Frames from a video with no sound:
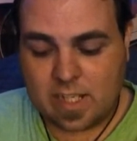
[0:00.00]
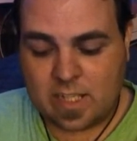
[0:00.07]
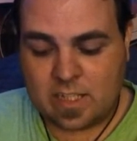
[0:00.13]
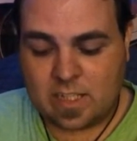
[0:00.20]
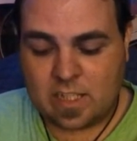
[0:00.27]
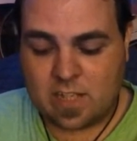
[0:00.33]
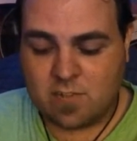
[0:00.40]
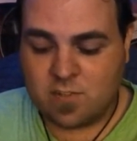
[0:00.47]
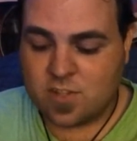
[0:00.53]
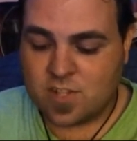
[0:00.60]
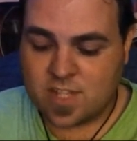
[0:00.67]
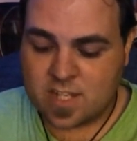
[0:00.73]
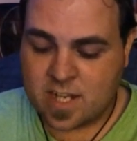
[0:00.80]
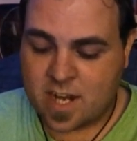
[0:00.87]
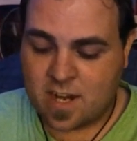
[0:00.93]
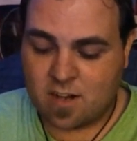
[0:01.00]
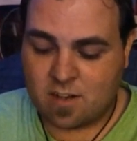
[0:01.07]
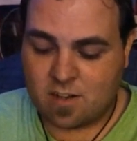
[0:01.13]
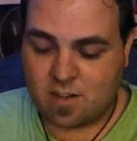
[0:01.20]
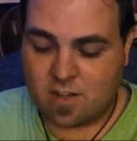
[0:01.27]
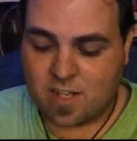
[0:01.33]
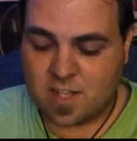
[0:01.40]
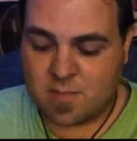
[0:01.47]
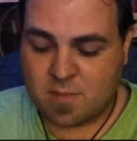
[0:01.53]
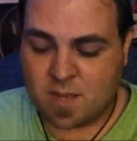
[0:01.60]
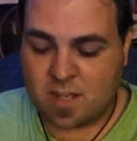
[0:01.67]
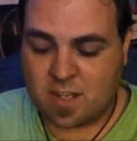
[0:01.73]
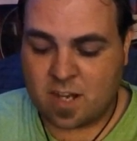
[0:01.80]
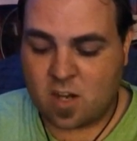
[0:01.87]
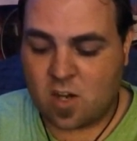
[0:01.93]
In the Devil's Snare is
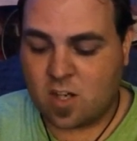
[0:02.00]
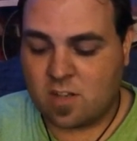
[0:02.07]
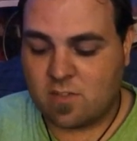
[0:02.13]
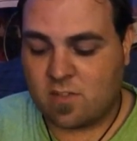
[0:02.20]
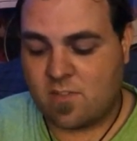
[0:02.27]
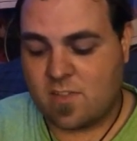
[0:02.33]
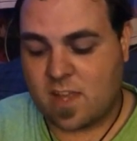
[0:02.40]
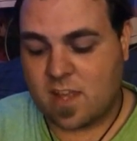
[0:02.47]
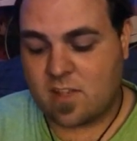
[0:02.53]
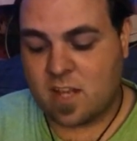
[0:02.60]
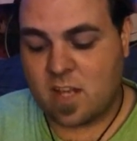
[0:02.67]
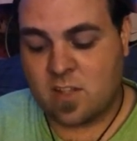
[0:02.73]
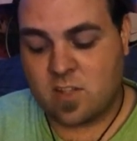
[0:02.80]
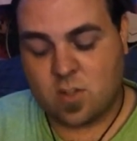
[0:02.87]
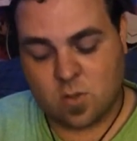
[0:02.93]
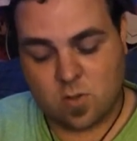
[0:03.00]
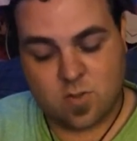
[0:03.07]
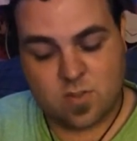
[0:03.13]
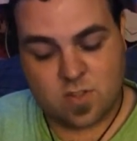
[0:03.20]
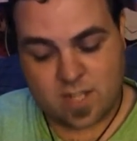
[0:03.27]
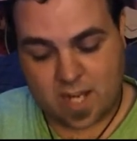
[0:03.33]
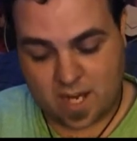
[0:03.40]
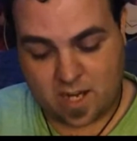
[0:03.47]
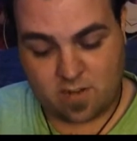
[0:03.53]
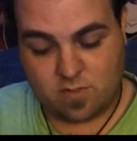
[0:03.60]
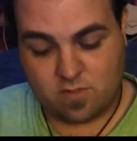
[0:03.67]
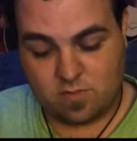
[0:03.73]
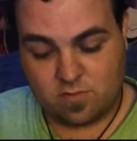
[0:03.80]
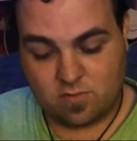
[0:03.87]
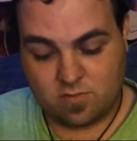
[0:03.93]
my narrative of that untold
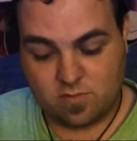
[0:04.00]
tale.